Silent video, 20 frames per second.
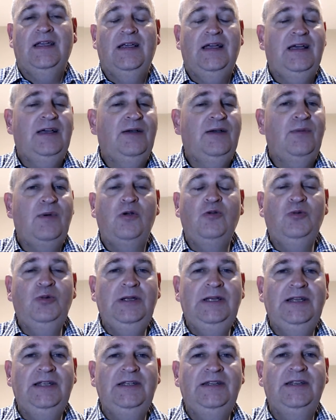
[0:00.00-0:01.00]
Um,
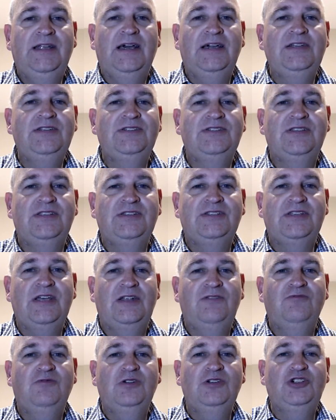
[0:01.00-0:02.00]
really nice. The
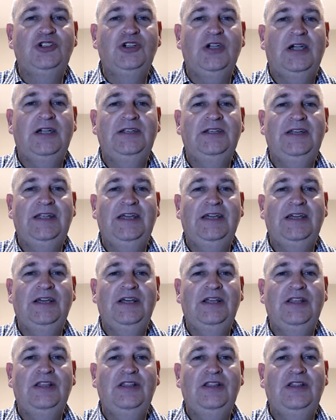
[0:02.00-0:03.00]
sun was
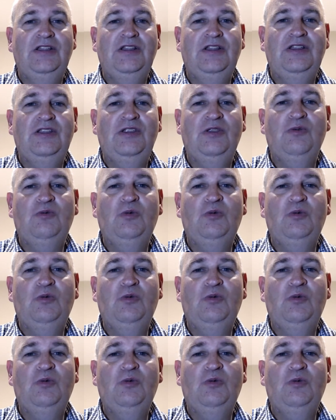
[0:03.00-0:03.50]
shining.